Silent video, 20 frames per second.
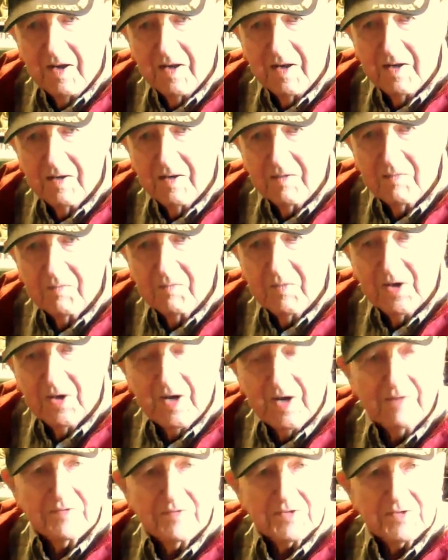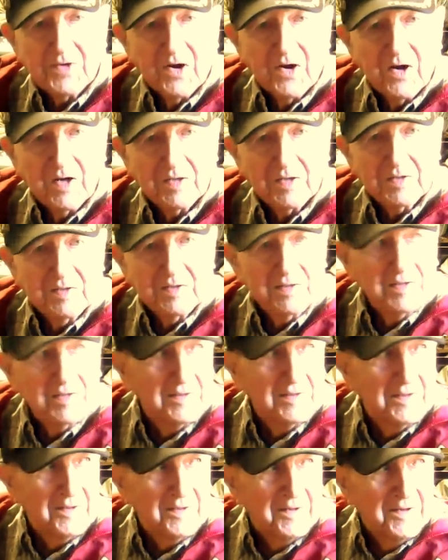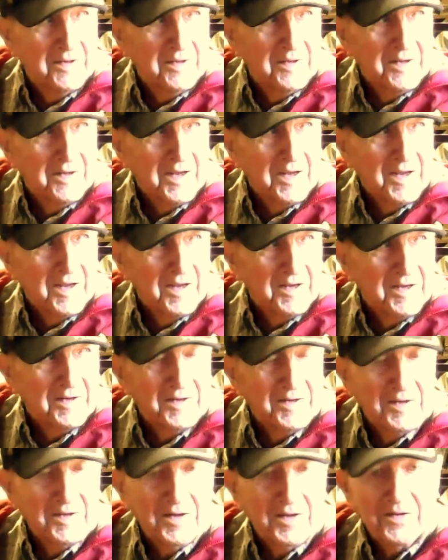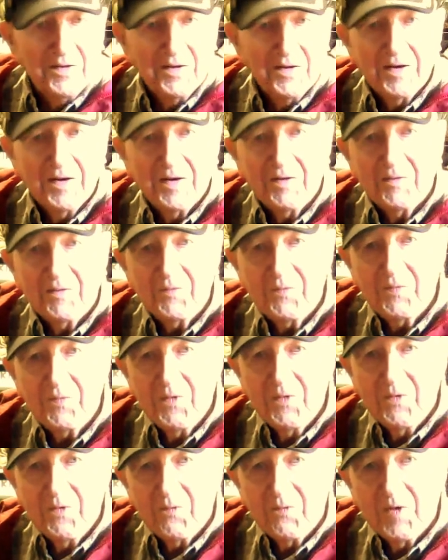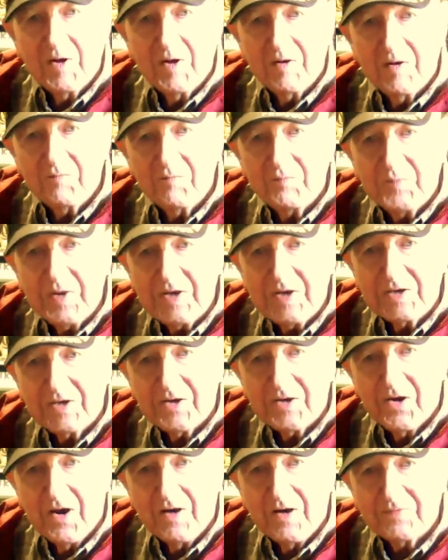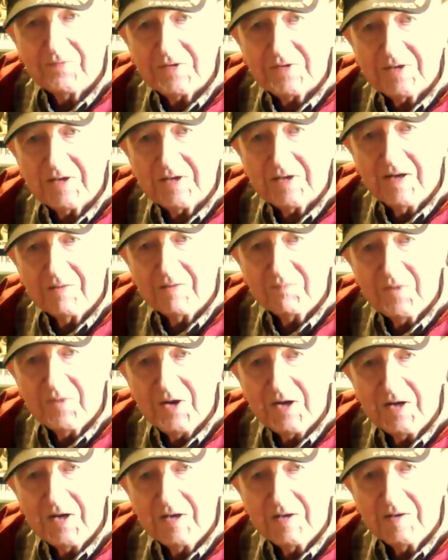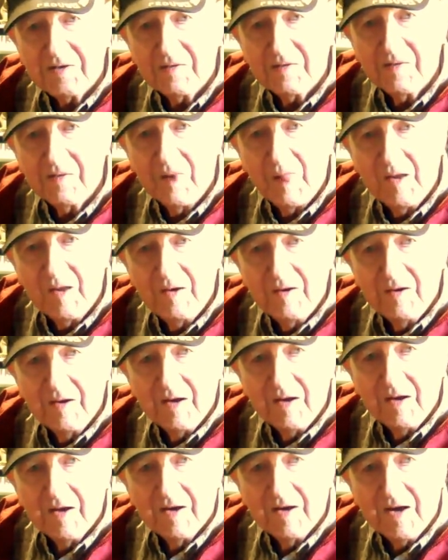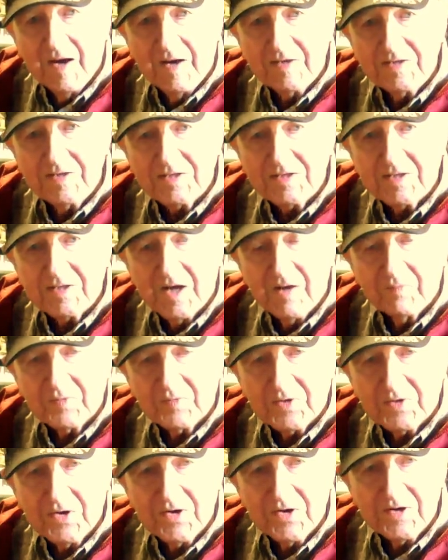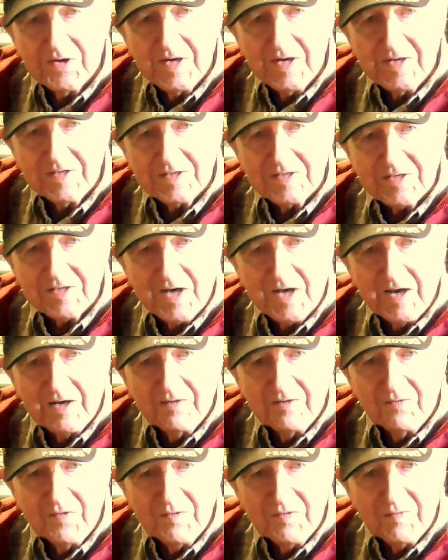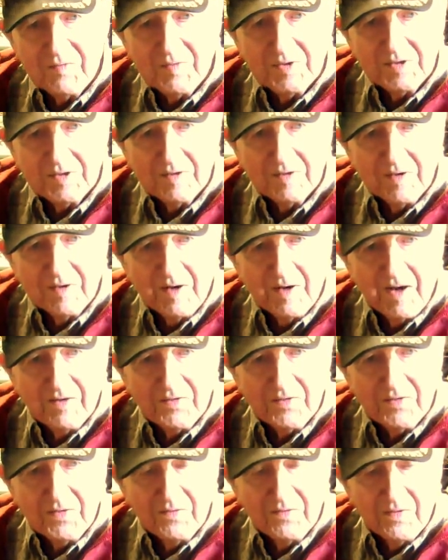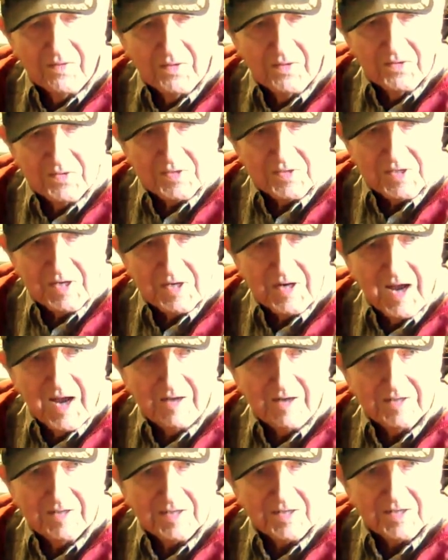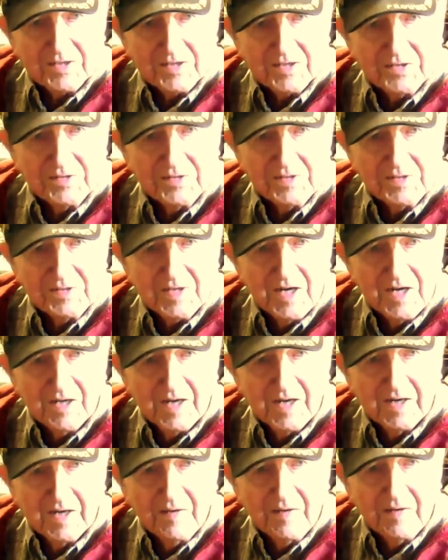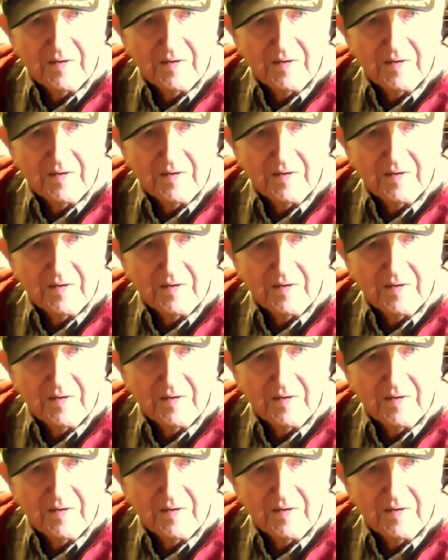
And but I was wrong, and uh, one of them peeled off to get me, and and I just kept turning inside of him and and losing altitude until I